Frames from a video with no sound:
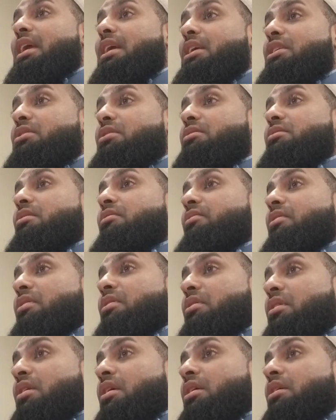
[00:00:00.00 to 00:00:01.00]
angels of
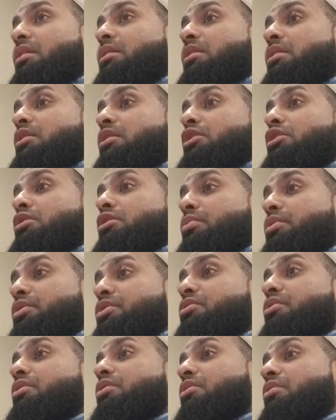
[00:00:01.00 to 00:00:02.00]
Allah to
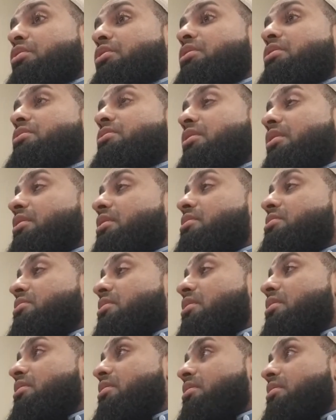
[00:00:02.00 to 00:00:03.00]
restore goodness on this
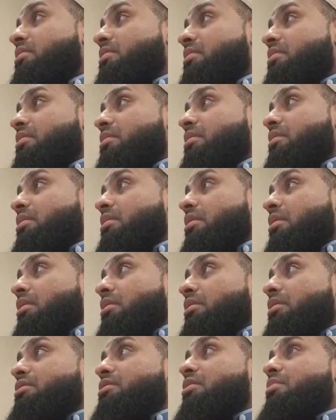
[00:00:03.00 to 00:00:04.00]
earth.
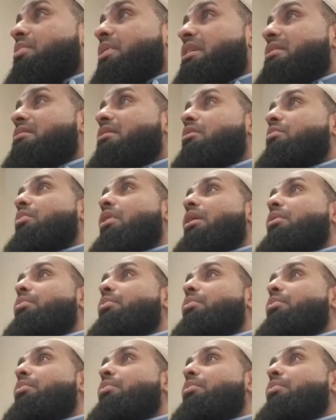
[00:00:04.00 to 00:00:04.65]
There's a reason why